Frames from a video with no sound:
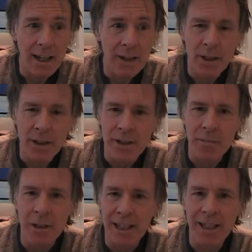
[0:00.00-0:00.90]
Not
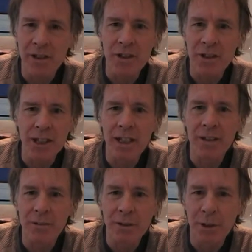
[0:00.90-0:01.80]
something I could see
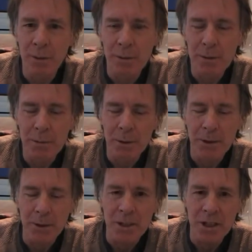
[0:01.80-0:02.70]
or view, but
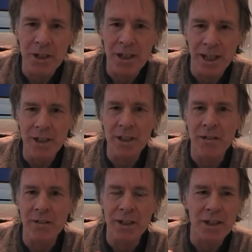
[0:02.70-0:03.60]
there was a sense
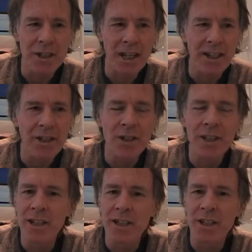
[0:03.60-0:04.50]
of this energy
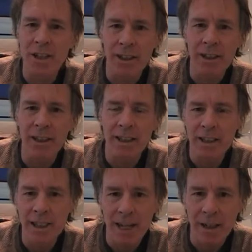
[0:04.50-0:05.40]
that's circling
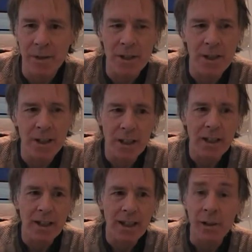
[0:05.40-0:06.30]
this house
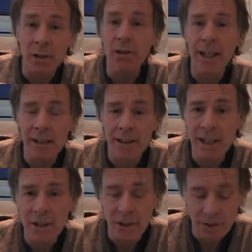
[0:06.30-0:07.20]
in all
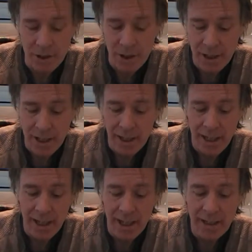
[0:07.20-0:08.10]
directions.
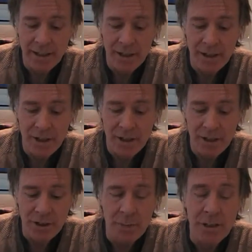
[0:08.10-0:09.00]
And
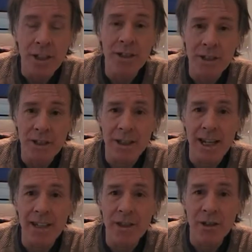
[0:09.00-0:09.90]
she was teaching this
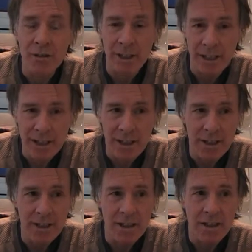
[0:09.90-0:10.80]
guy to create
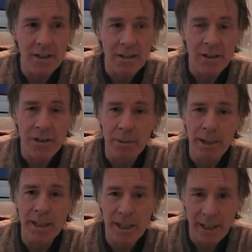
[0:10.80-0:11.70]
it, to
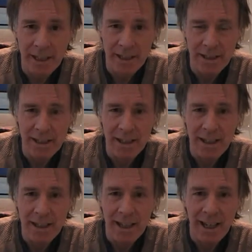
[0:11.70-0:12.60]
maintain it,
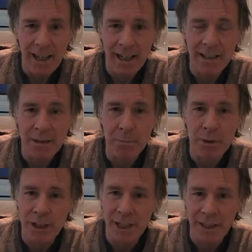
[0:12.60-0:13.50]
and
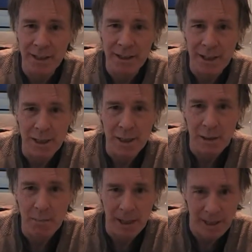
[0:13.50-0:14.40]
protect this
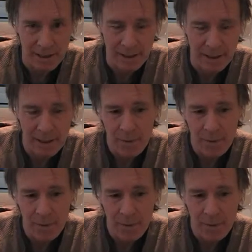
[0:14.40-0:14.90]
band.